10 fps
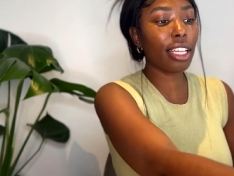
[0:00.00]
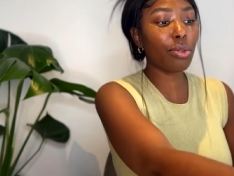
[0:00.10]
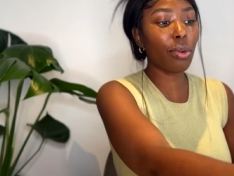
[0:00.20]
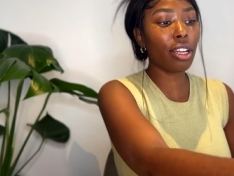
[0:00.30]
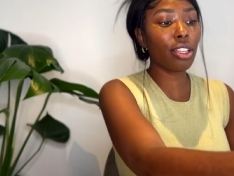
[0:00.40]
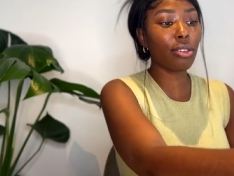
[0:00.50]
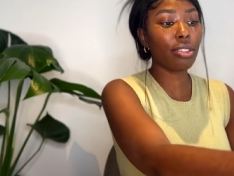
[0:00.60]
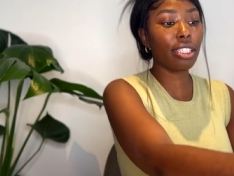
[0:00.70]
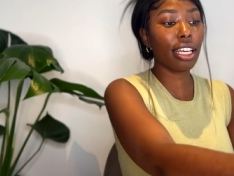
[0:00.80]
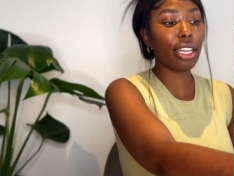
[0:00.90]
it's one of those
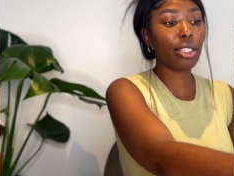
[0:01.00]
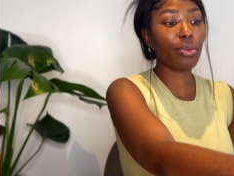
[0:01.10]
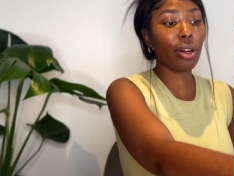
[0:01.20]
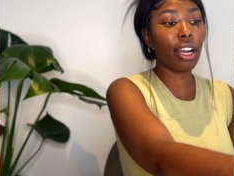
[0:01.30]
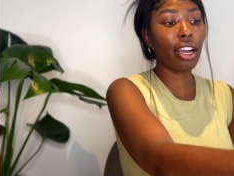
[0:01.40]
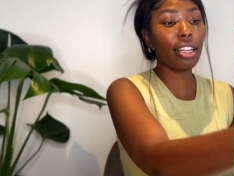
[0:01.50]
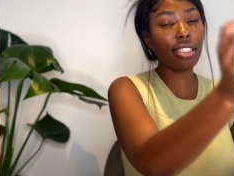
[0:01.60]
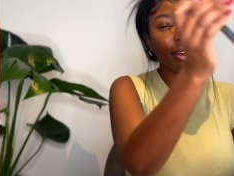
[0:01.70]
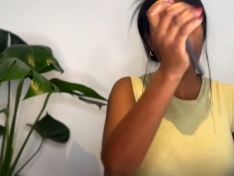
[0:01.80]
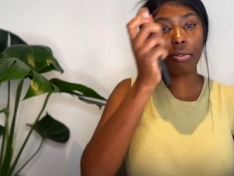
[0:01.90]
things where
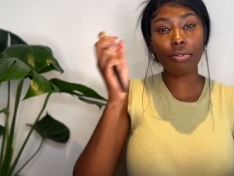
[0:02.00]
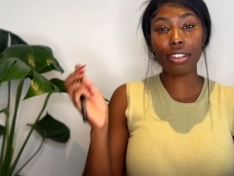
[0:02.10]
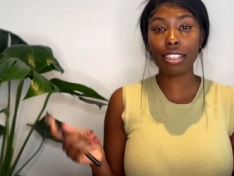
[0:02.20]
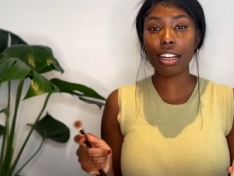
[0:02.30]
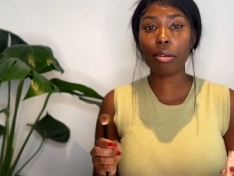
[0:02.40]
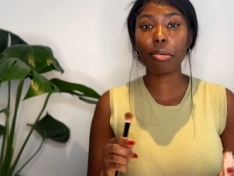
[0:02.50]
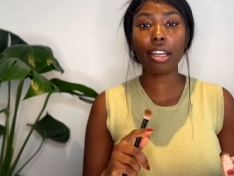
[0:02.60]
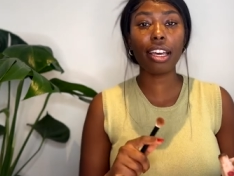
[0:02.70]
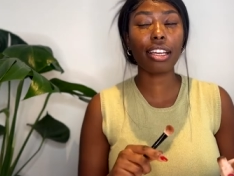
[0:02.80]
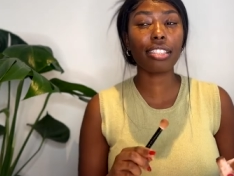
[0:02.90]
anytime you visit a
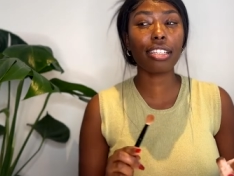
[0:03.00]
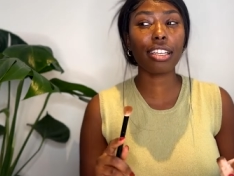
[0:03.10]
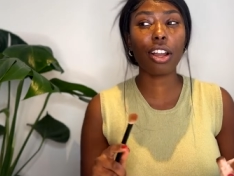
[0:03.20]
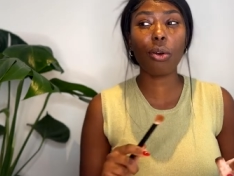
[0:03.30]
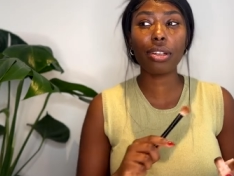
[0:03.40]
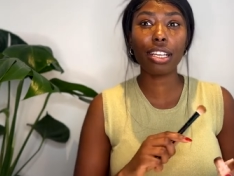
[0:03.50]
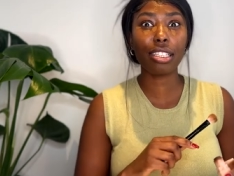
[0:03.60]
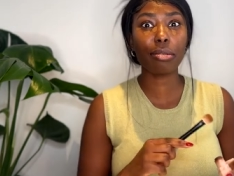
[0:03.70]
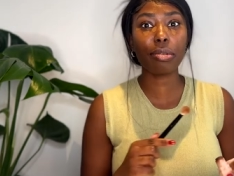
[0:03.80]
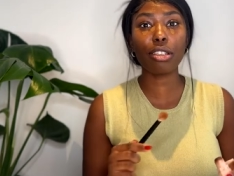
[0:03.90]
place, it always ends
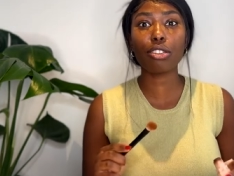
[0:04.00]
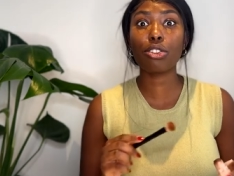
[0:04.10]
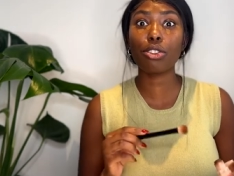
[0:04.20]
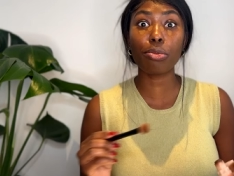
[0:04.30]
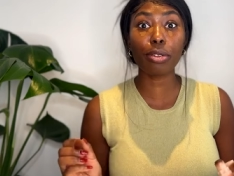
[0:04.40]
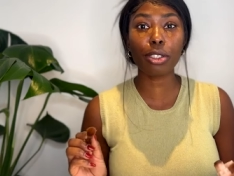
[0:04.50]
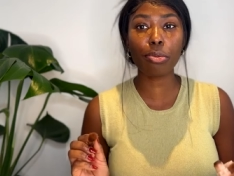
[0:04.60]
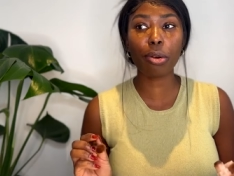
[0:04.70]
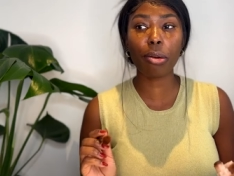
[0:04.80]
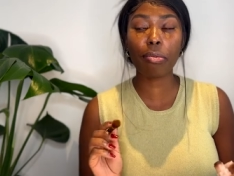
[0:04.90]
up being super,
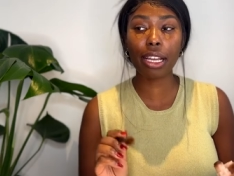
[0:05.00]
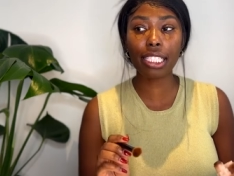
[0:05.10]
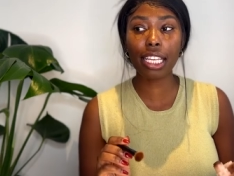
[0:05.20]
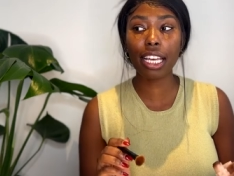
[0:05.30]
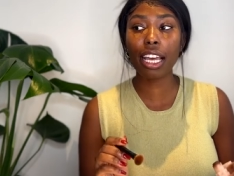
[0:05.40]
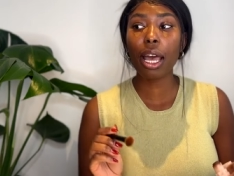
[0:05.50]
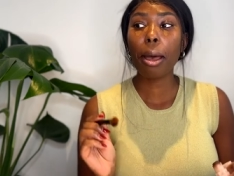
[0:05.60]
super amazing.